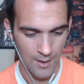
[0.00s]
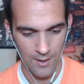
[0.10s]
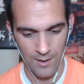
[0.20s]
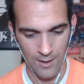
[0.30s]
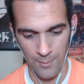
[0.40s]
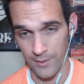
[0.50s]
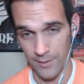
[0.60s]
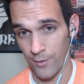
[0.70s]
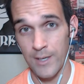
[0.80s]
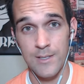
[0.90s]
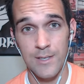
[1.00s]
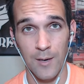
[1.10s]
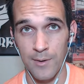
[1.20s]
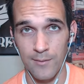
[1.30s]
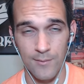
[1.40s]
But great
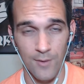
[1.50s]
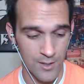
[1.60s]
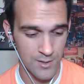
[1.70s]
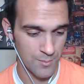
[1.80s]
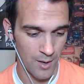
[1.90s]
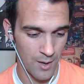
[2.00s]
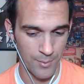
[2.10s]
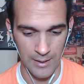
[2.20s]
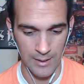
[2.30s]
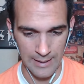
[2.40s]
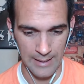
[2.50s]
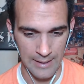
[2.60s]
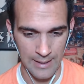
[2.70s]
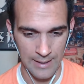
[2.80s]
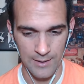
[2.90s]
segment, awesome company.
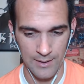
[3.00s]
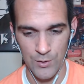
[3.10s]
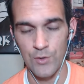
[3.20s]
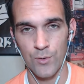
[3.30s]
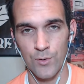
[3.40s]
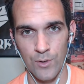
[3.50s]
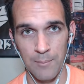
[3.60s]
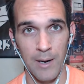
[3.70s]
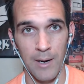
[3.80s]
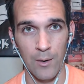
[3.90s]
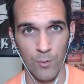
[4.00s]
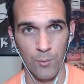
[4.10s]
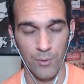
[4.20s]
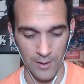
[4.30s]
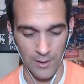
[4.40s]
And I thought T. Drew and Mike were
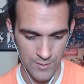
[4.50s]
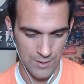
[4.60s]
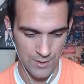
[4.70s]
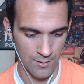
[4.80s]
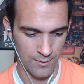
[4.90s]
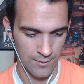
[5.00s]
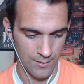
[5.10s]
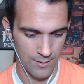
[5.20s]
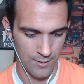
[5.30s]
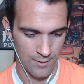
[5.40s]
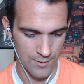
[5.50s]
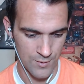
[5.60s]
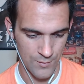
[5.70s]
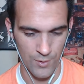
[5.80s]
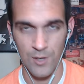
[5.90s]
pretty solid
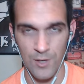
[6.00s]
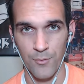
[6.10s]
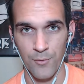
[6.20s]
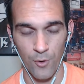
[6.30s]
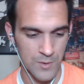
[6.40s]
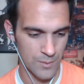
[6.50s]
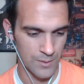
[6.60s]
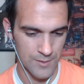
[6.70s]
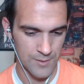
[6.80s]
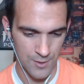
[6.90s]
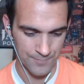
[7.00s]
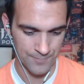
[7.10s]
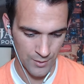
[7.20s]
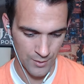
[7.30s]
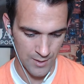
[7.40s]
as far as their performance went. So
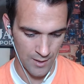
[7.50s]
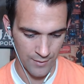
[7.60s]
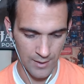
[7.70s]
good stuff.